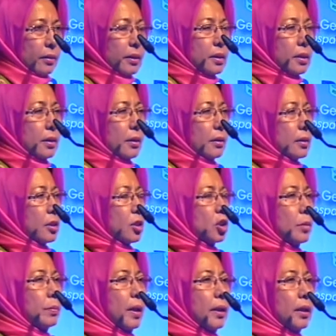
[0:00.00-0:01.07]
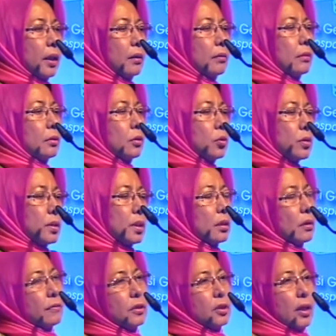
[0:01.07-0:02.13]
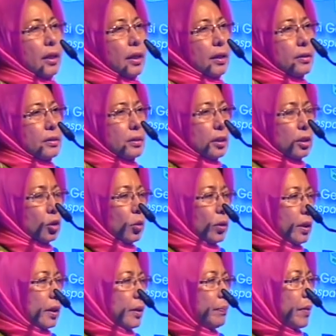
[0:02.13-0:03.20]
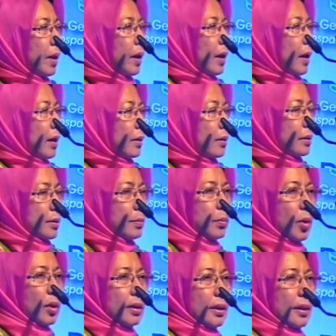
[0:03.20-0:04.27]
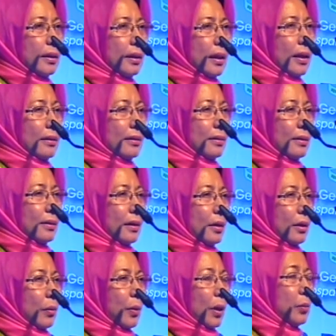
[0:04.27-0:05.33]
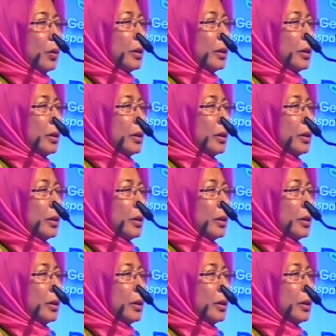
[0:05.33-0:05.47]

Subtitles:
Decision making using of GIS in DOE, it is important that when you